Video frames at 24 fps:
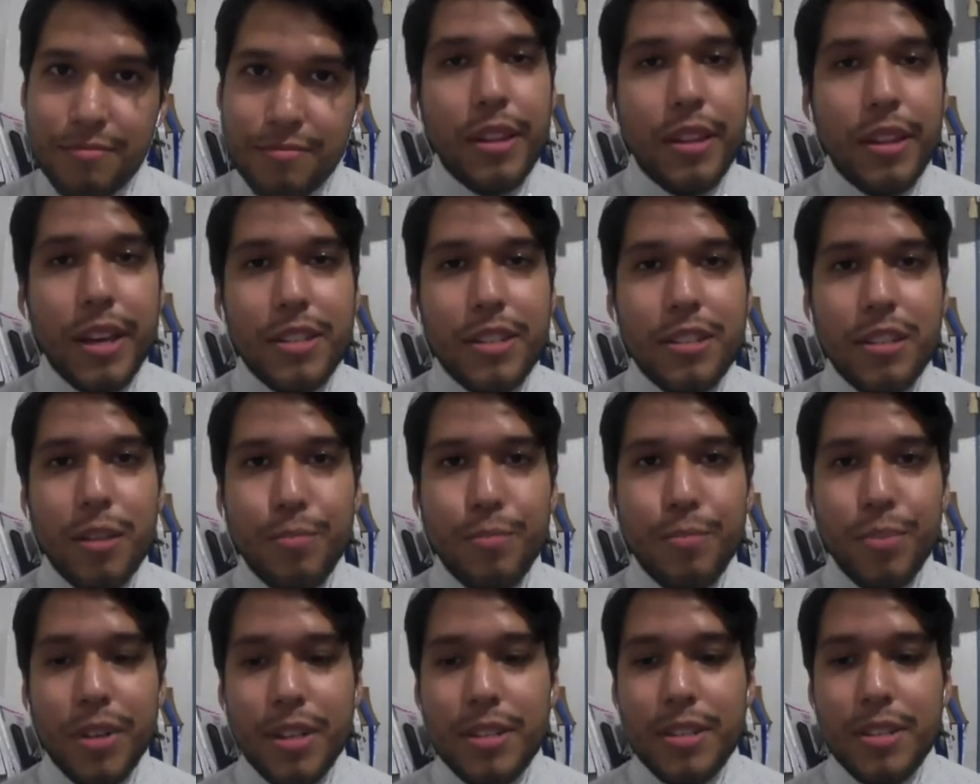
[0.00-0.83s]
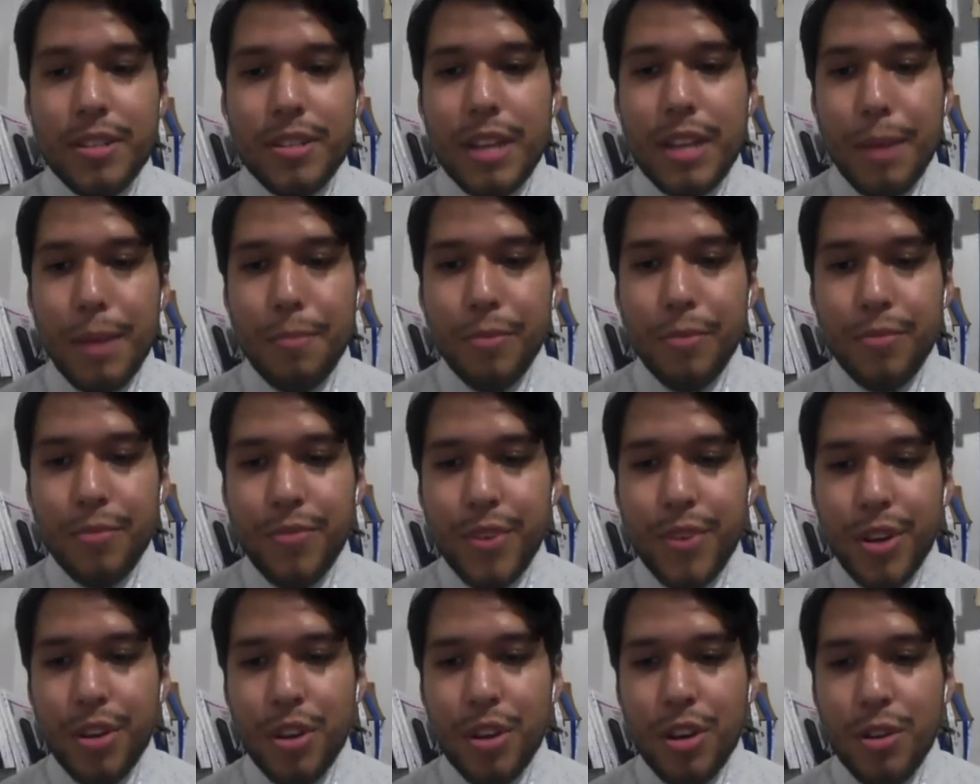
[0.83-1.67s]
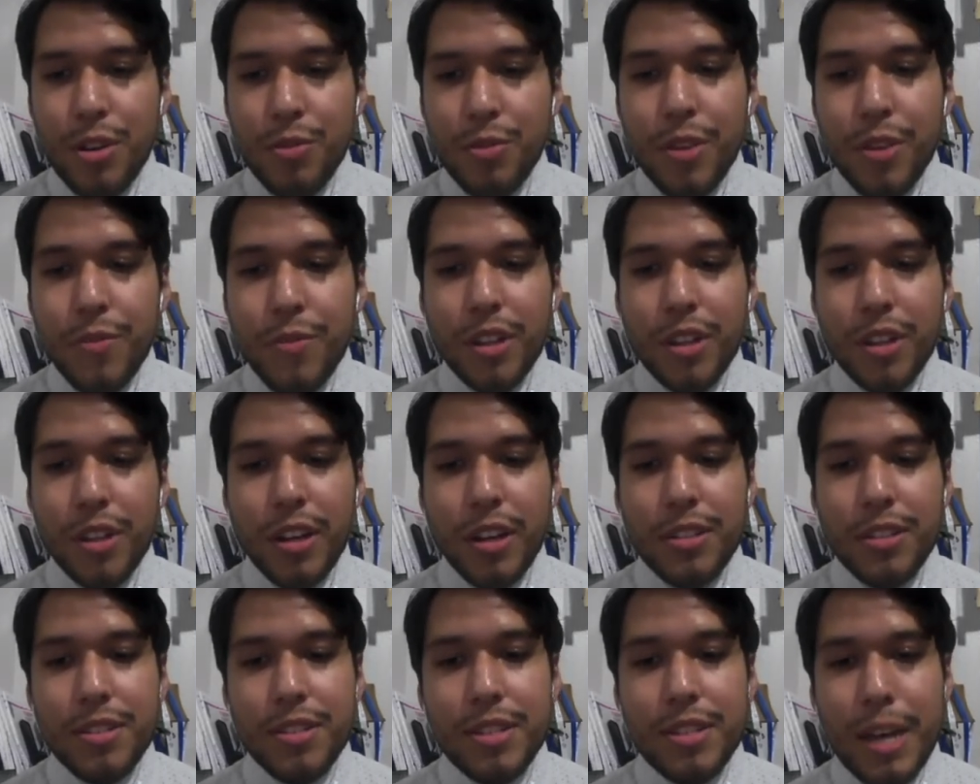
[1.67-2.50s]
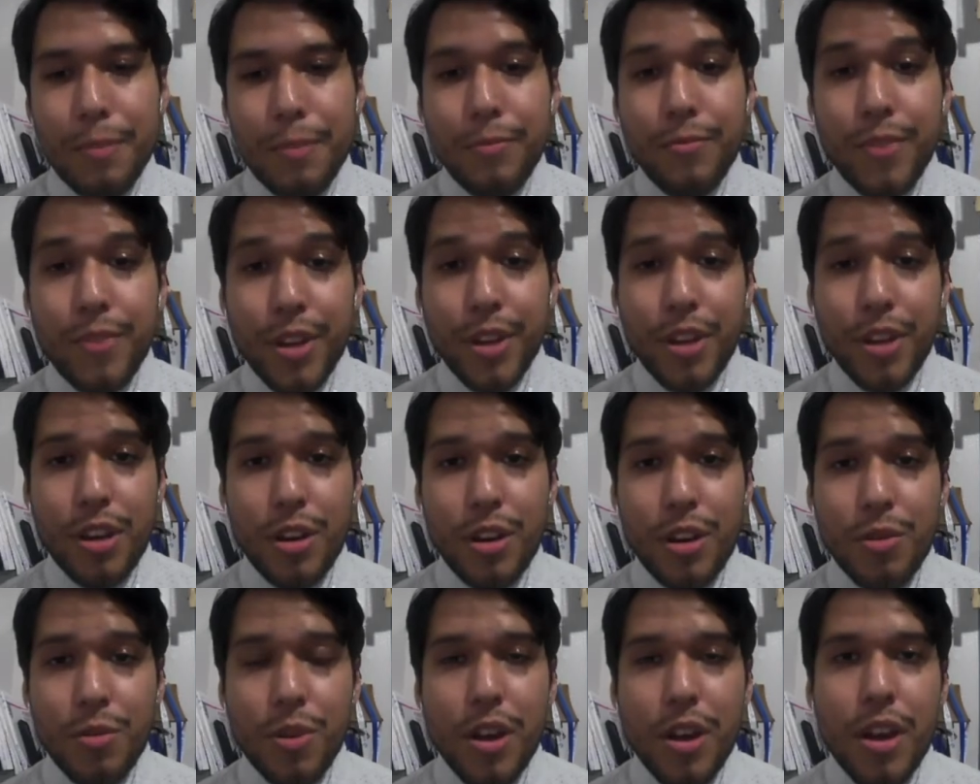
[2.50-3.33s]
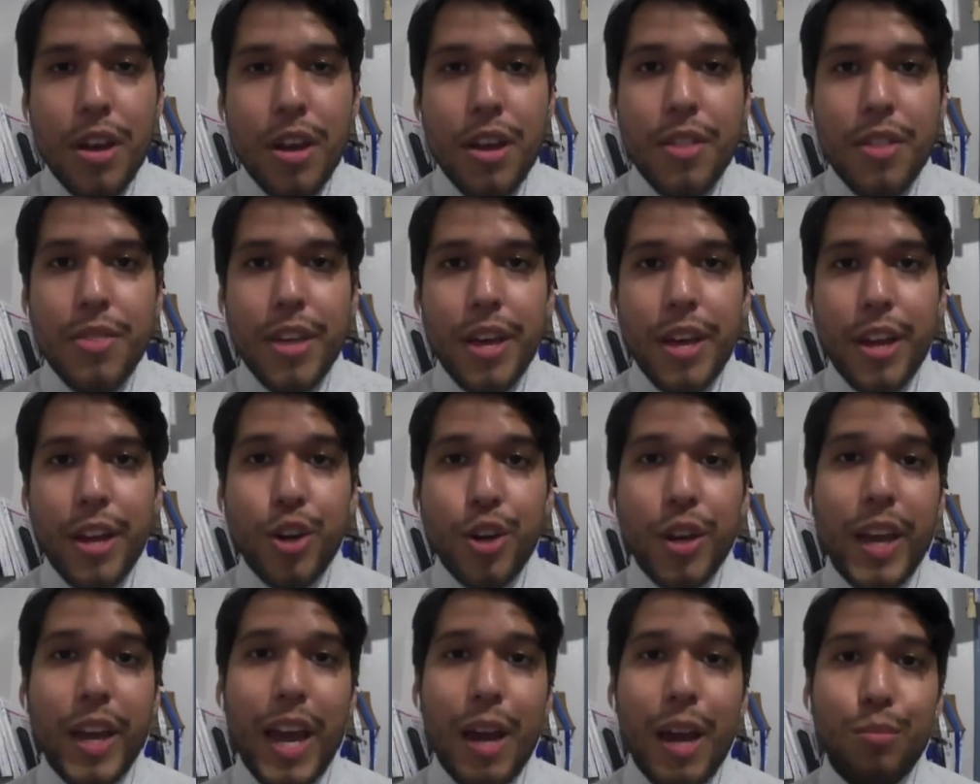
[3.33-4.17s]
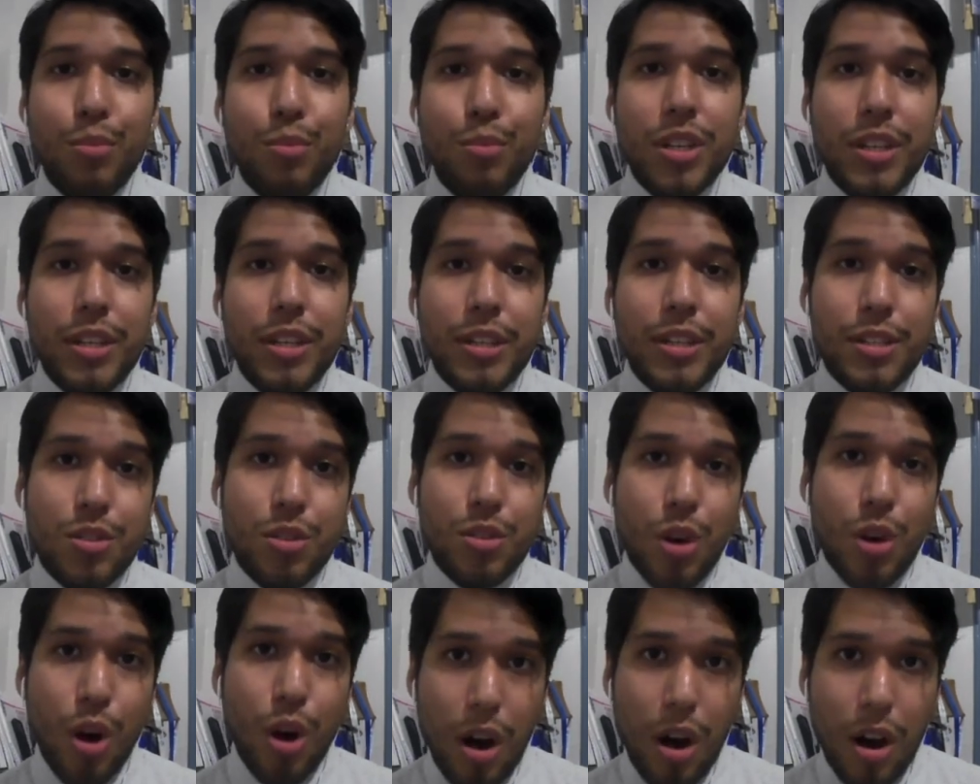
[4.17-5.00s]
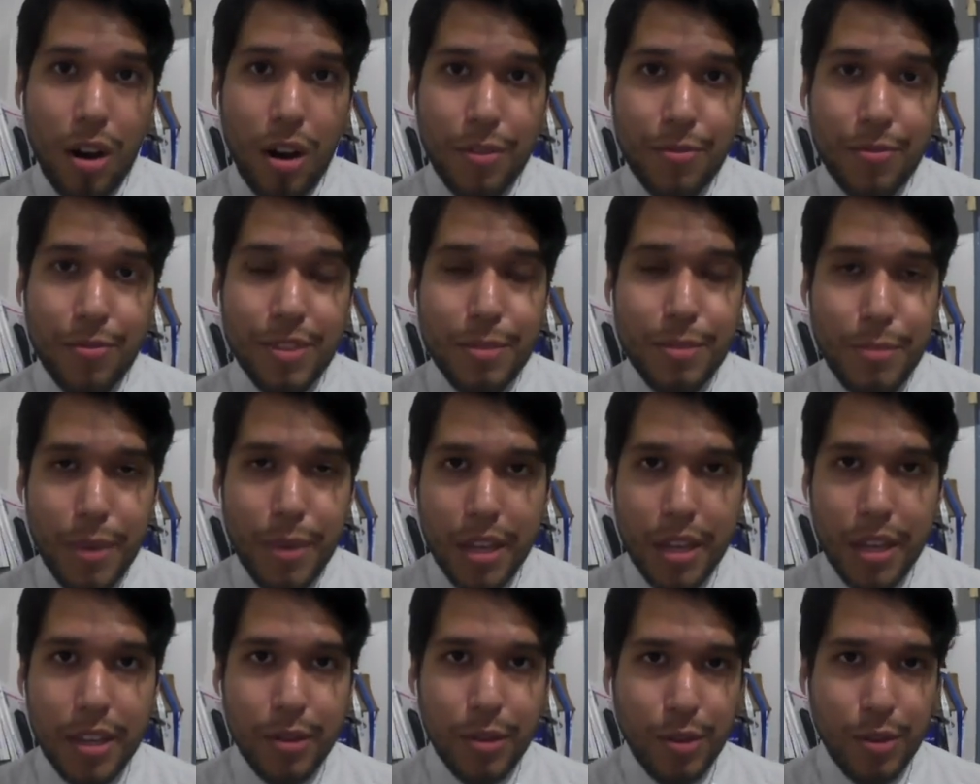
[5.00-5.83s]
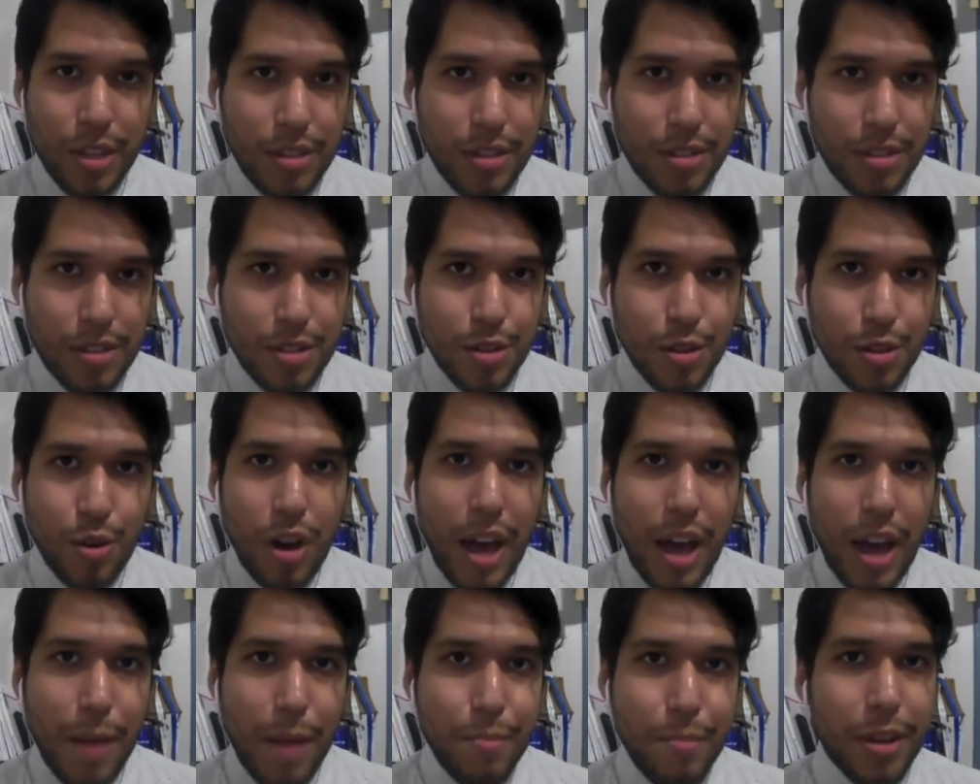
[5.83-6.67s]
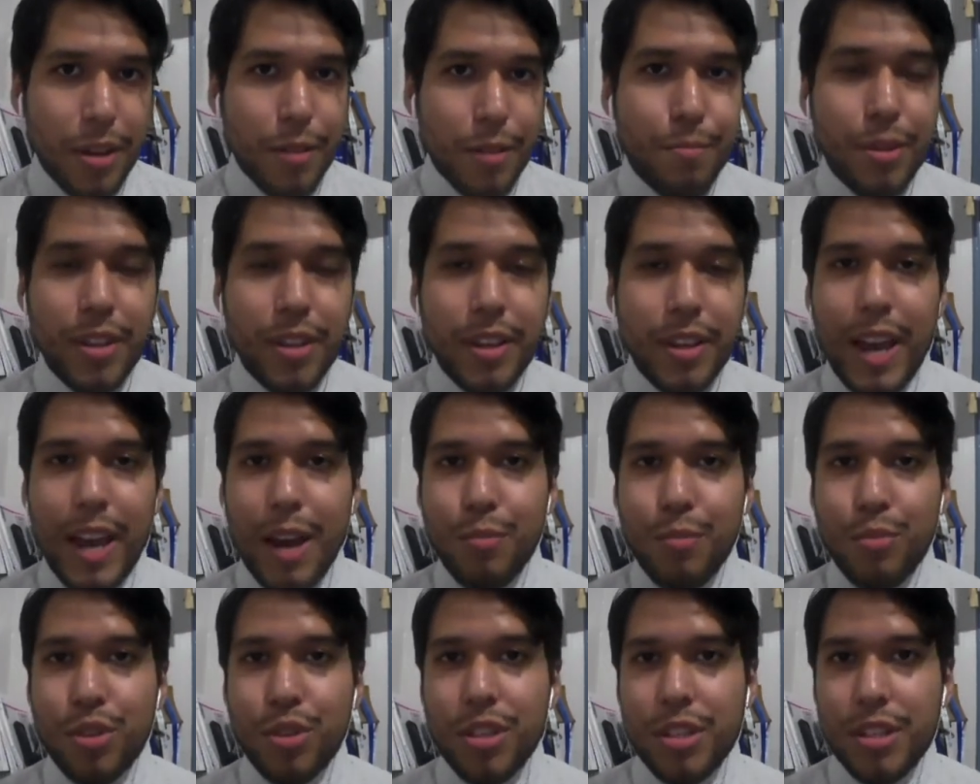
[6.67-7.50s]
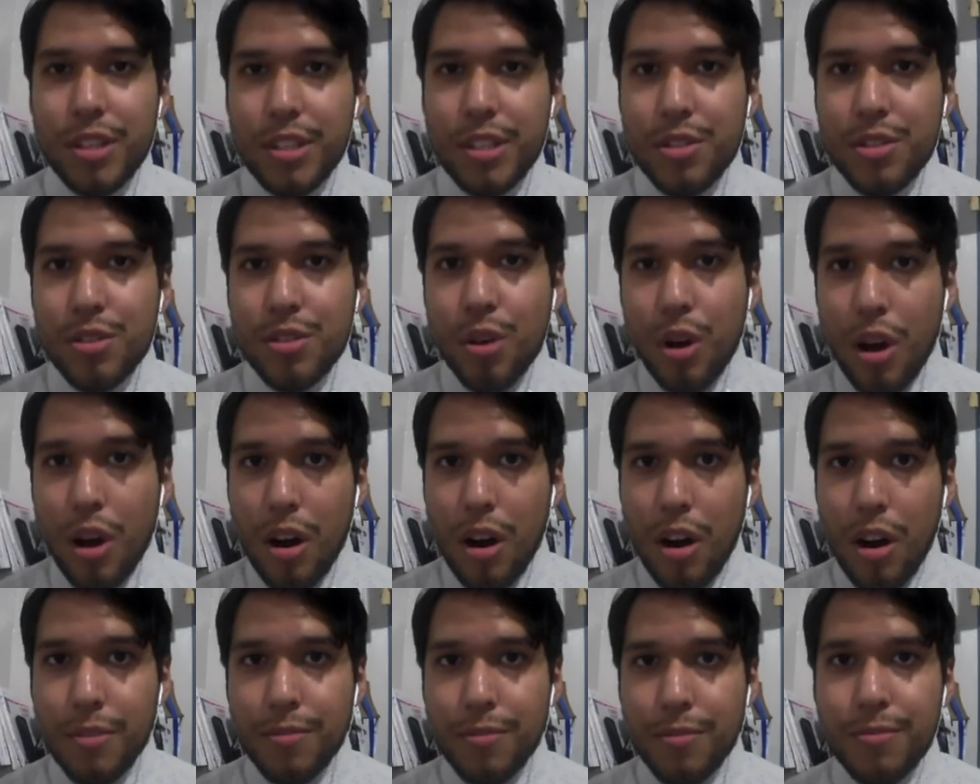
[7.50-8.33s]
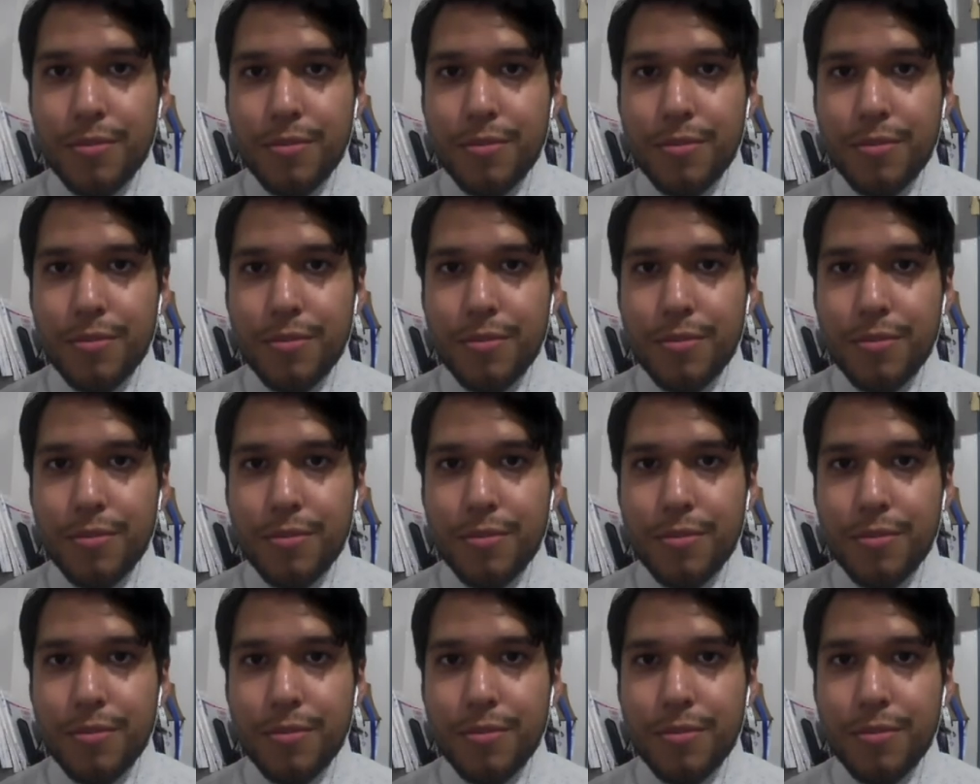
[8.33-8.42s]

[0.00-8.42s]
Next up is stop video. If you click on stop video, then your camera is off. The meeting is still happening, but the camera is off.